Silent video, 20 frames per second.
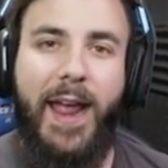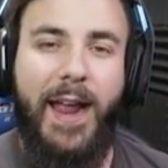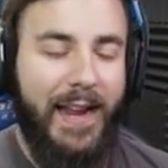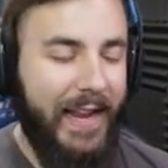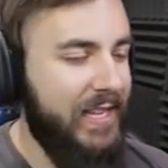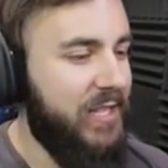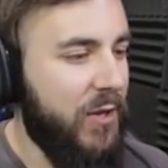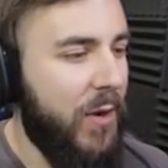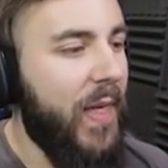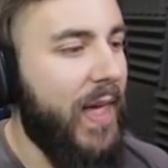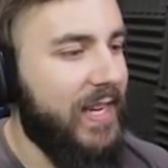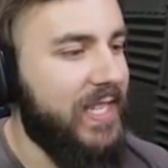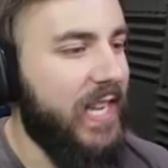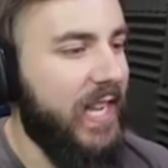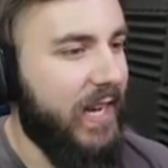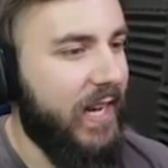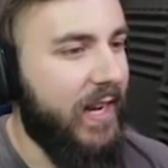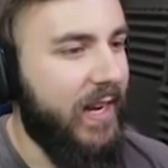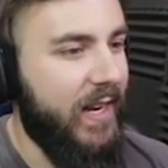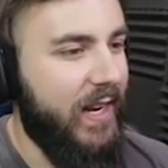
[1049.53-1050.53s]
Let's do this
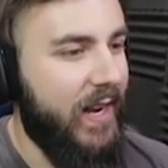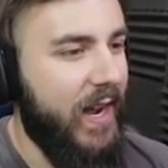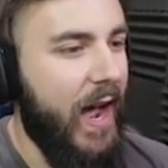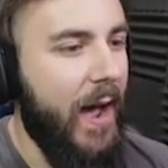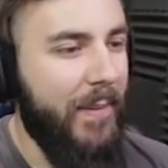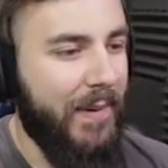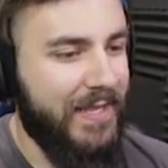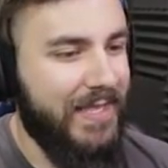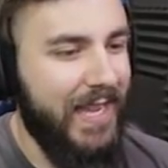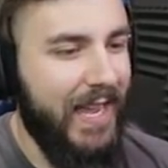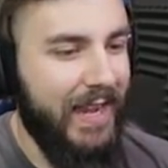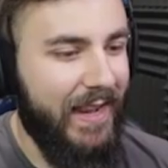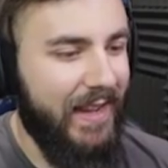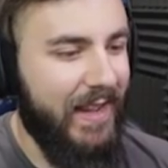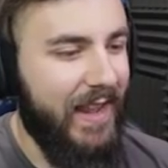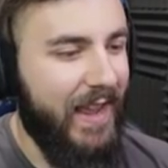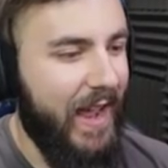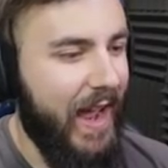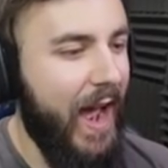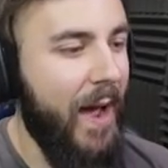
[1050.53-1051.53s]
thing. I'm excited.
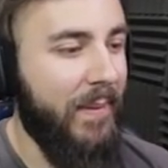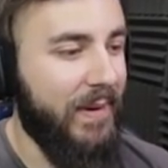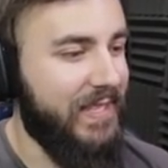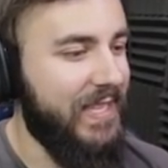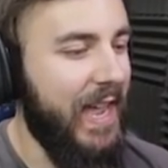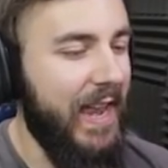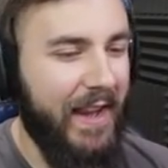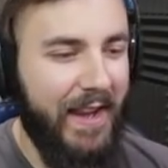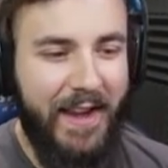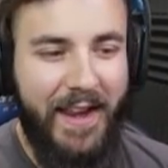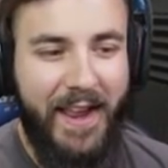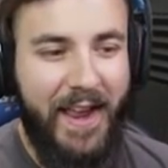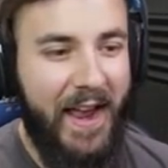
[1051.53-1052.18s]
I'm excited.